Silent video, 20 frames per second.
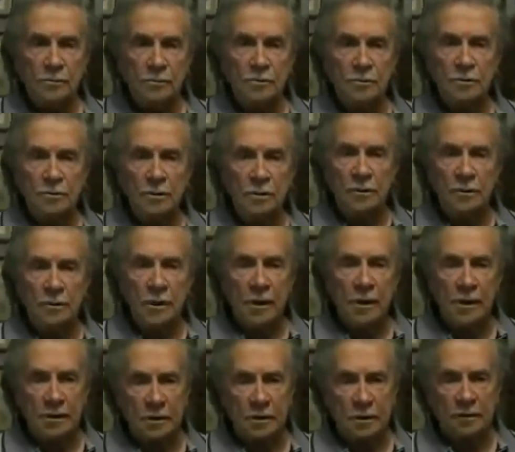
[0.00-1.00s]
tune yourself
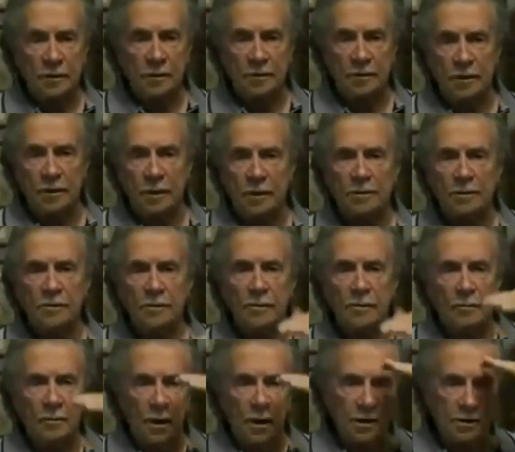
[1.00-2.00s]
high enough and you get into
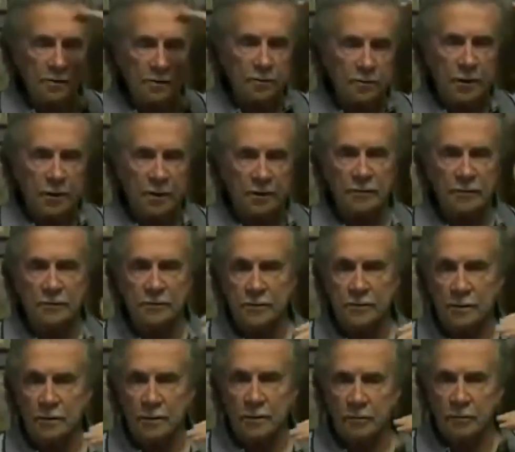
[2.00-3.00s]
the mind space
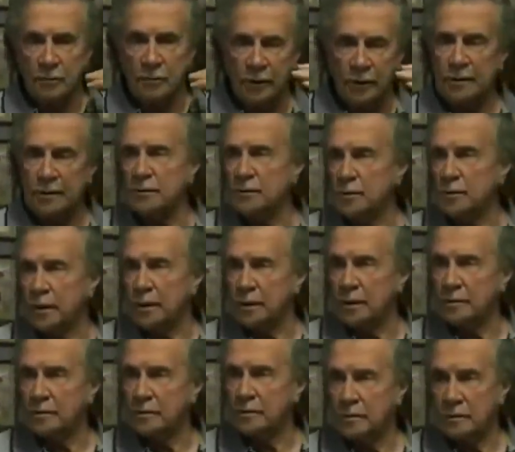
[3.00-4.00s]
instead of the brain
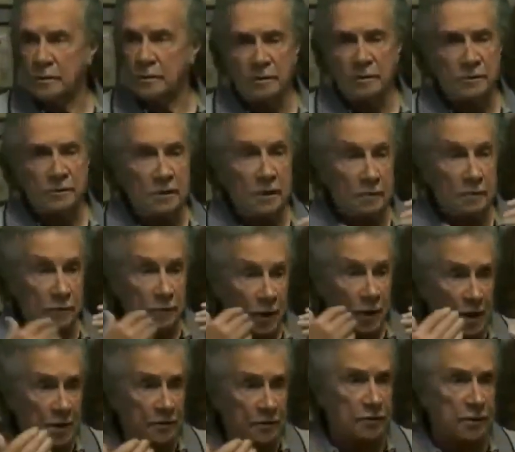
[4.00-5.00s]
space, instead of
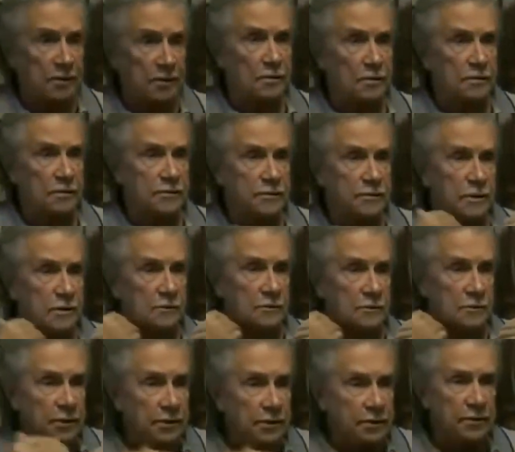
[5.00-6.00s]
logic or instead
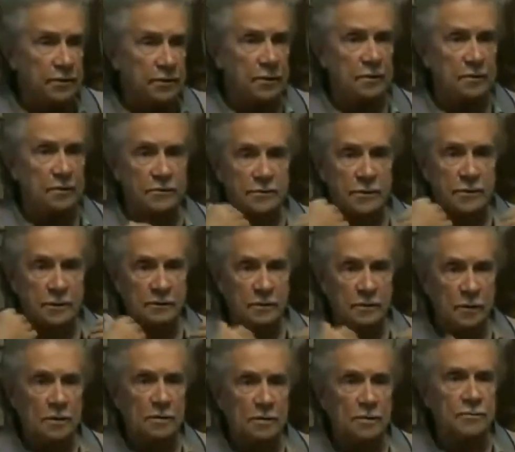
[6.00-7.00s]
of reasoning or instead
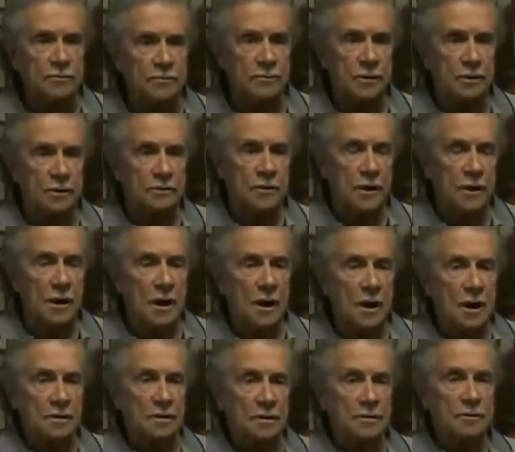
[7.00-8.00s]
of all those things,
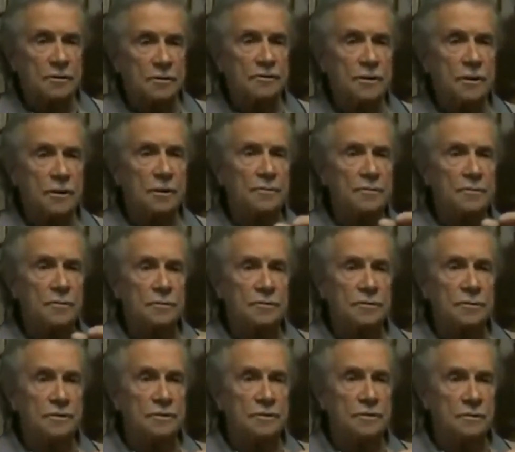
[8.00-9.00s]
you just get up to a
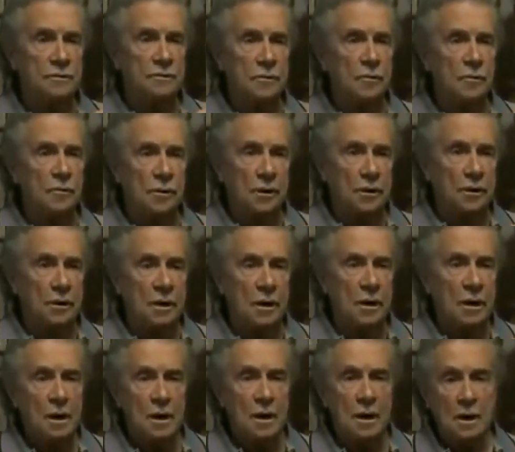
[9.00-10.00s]
sense of knowing.
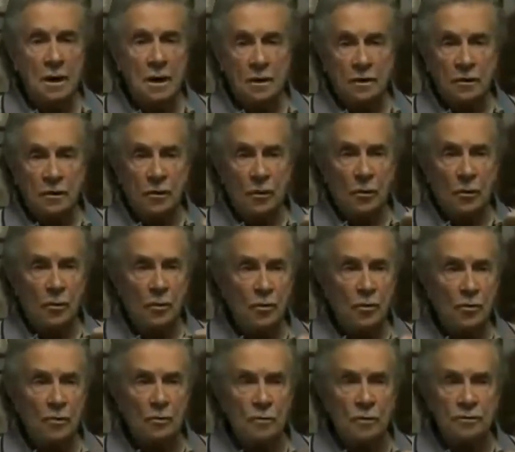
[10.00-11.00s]
You know
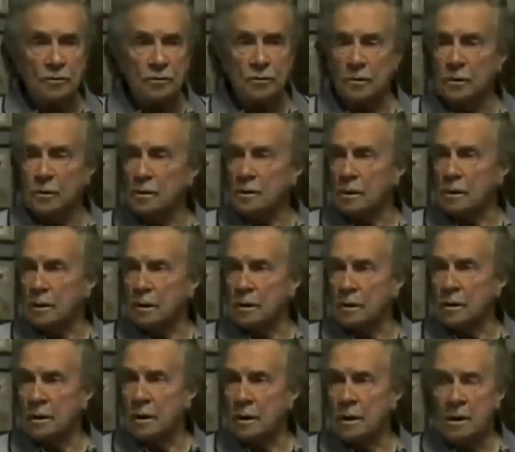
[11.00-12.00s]
who and what you
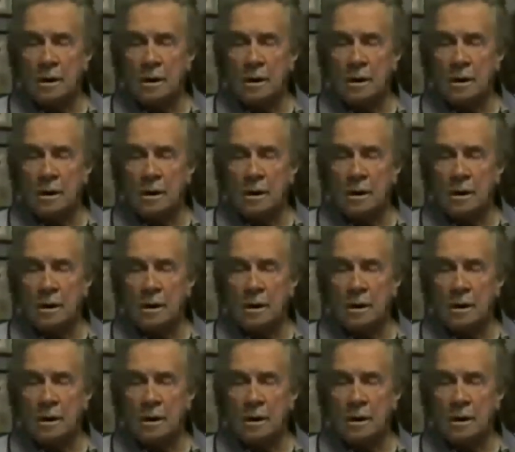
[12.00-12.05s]
are.